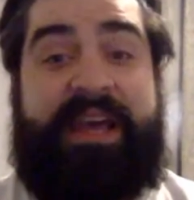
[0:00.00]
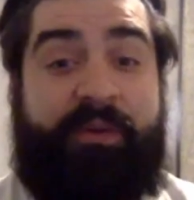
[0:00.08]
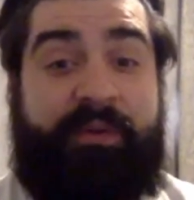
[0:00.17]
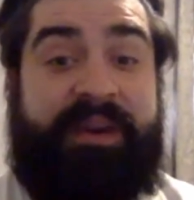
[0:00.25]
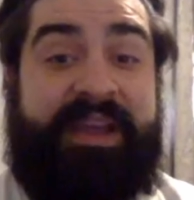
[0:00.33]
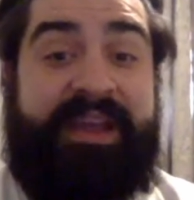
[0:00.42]

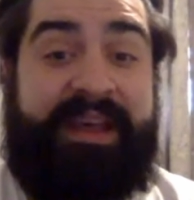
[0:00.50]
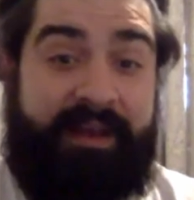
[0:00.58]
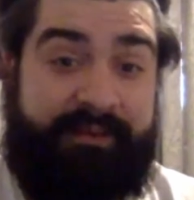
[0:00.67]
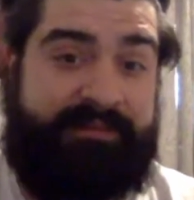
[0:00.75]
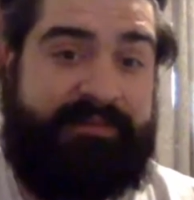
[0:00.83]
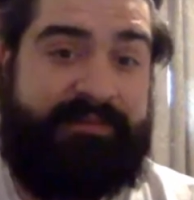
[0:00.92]
hour and a
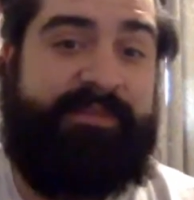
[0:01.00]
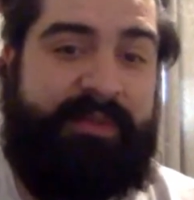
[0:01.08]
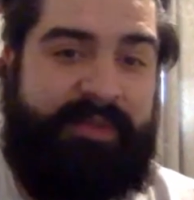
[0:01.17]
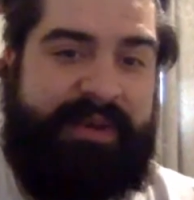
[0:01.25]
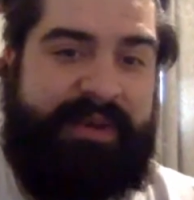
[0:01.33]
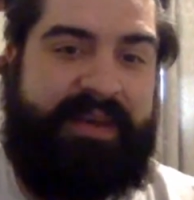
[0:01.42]
half has
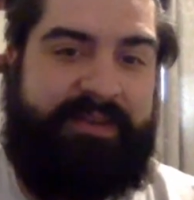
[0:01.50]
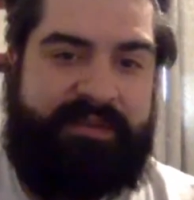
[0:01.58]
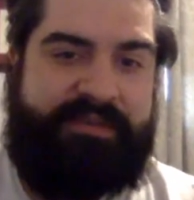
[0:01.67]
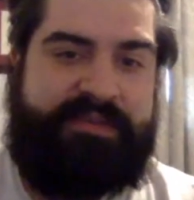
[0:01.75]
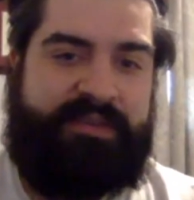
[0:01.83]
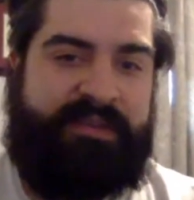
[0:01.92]
been my
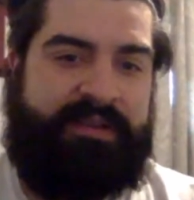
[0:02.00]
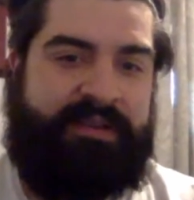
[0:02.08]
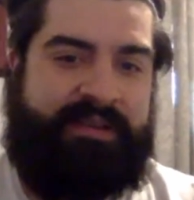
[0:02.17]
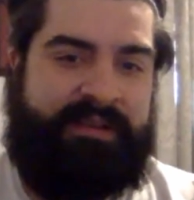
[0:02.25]
average.